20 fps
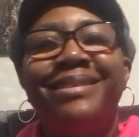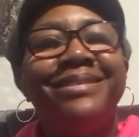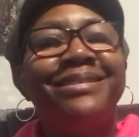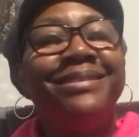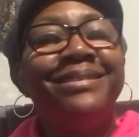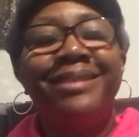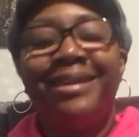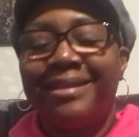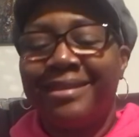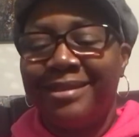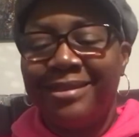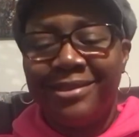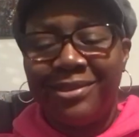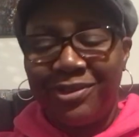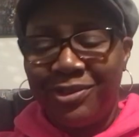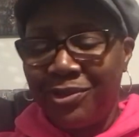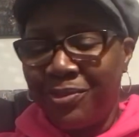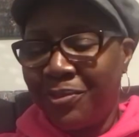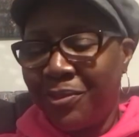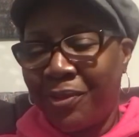nothing
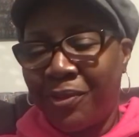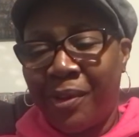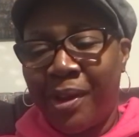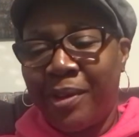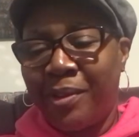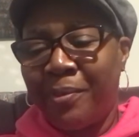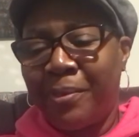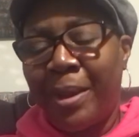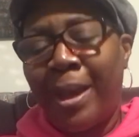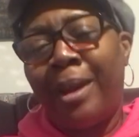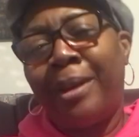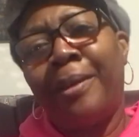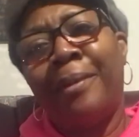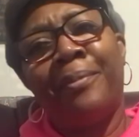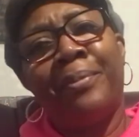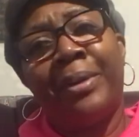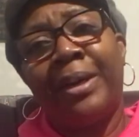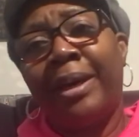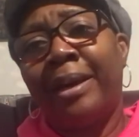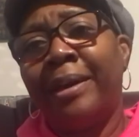super great about
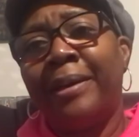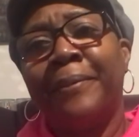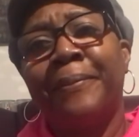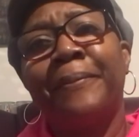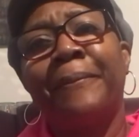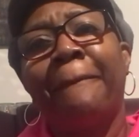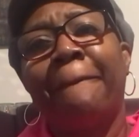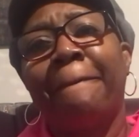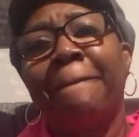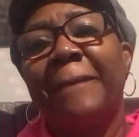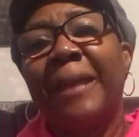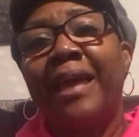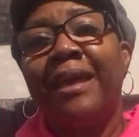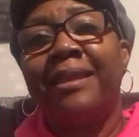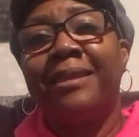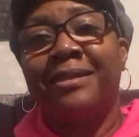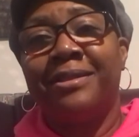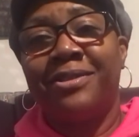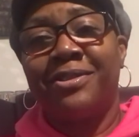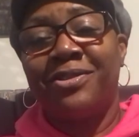it, but
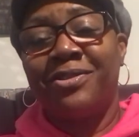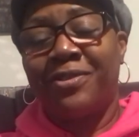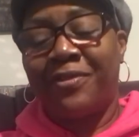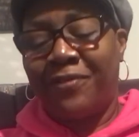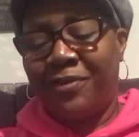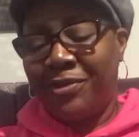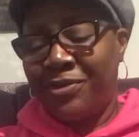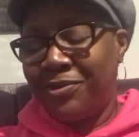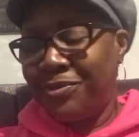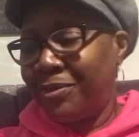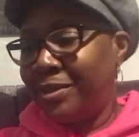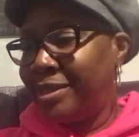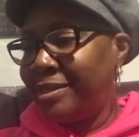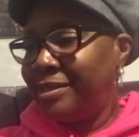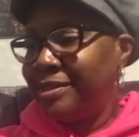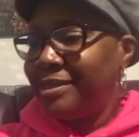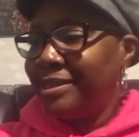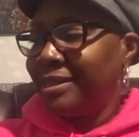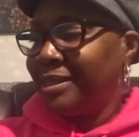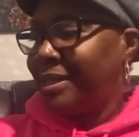this is the first one
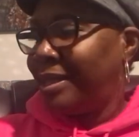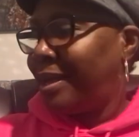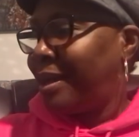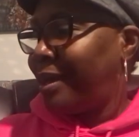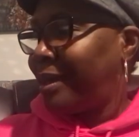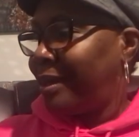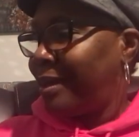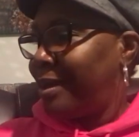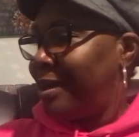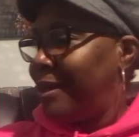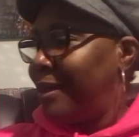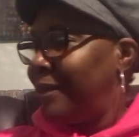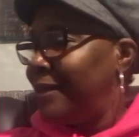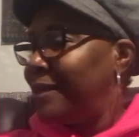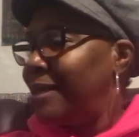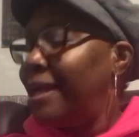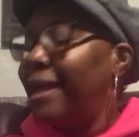that I got.